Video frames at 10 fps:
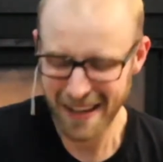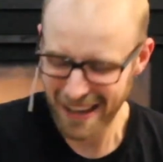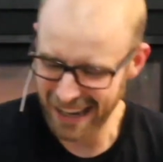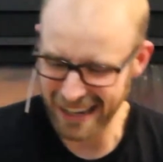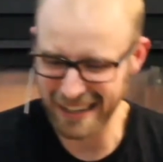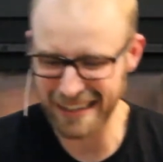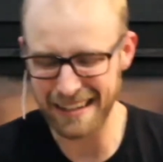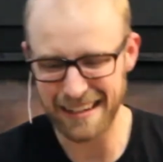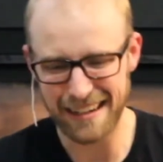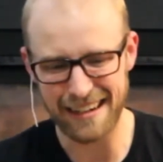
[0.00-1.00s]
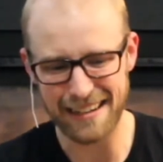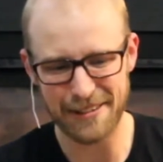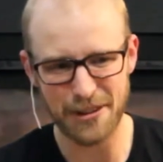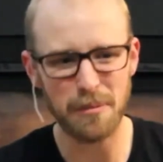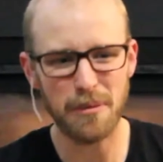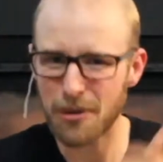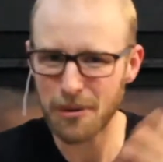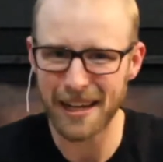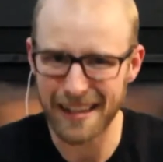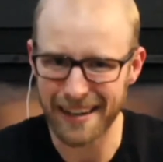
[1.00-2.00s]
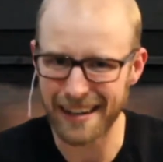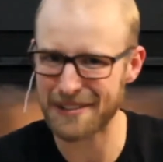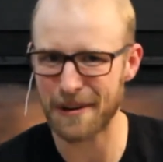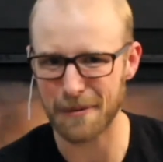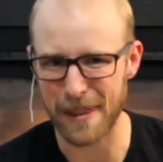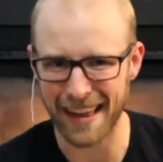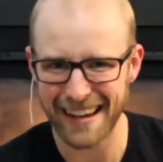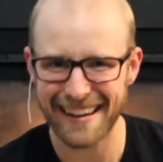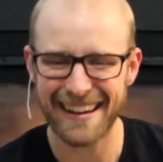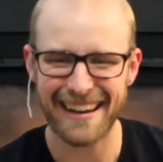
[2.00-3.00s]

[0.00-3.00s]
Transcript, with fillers: And uh, so before we get started with that,